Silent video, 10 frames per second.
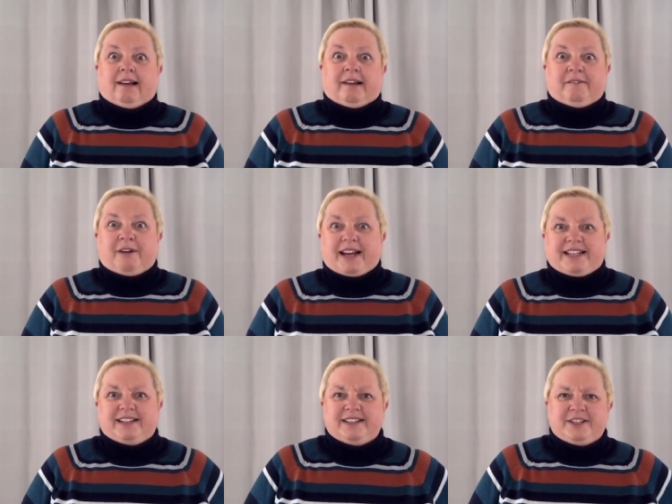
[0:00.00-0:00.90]
Right,
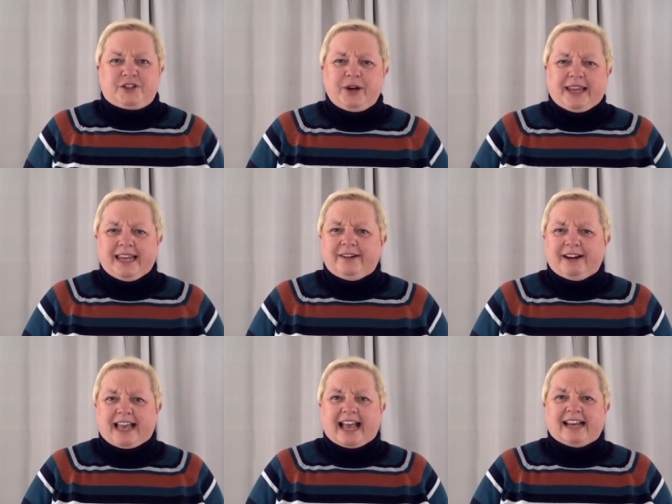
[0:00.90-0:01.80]
trickier
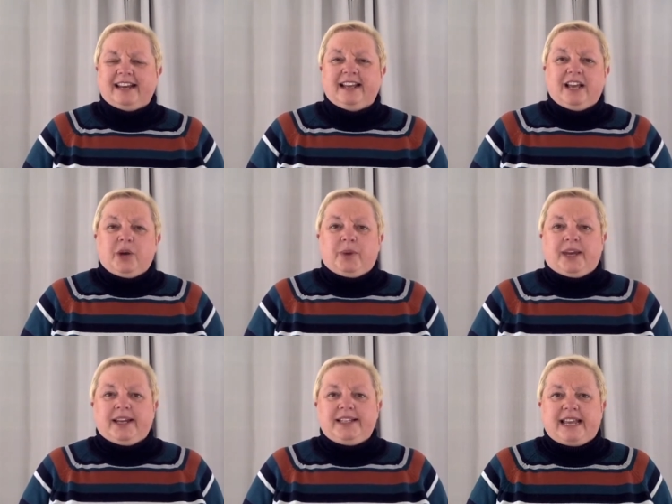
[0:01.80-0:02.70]
again. We're going
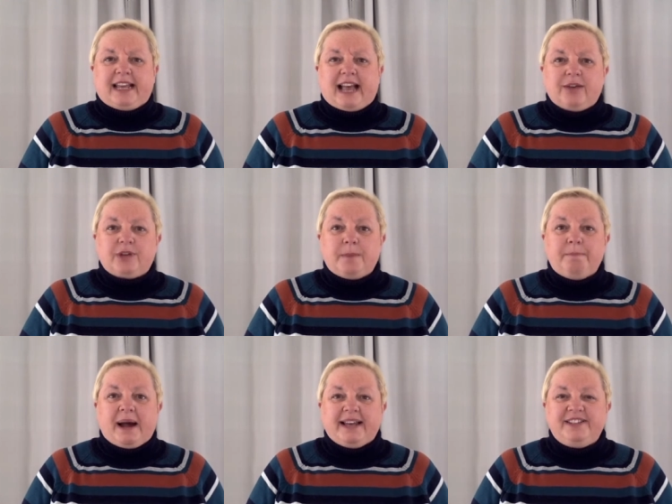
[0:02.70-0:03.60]
to take out
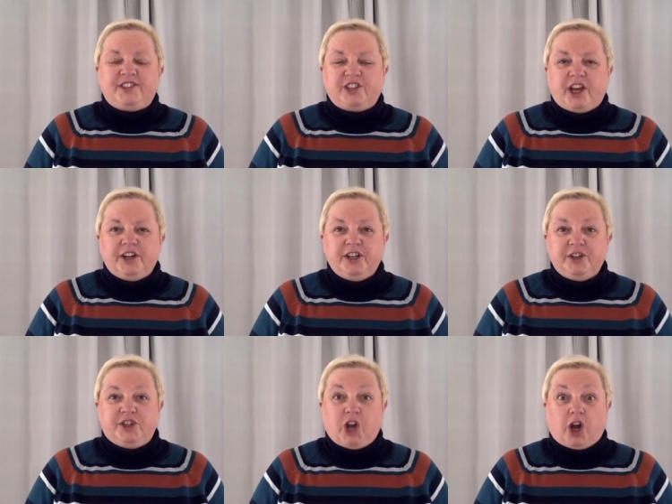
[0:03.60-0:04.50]
my son
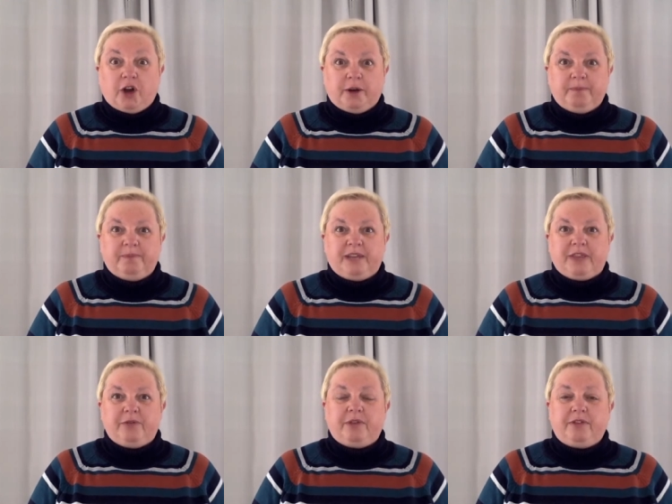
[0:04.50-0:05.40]
John. Now there
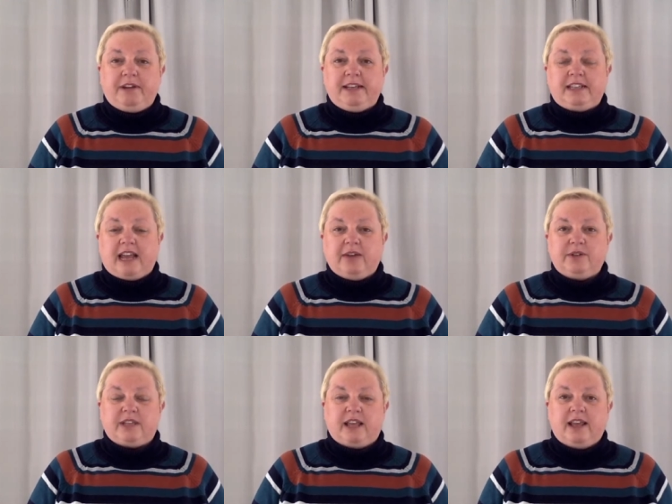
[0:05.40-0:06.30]
are three sounds
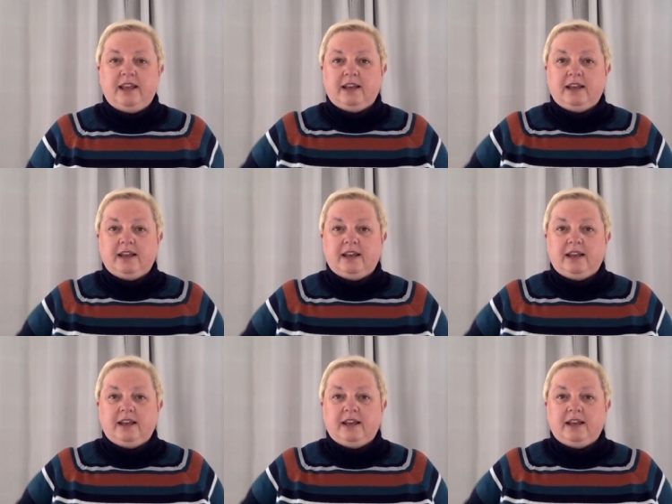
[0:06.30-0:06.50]
there.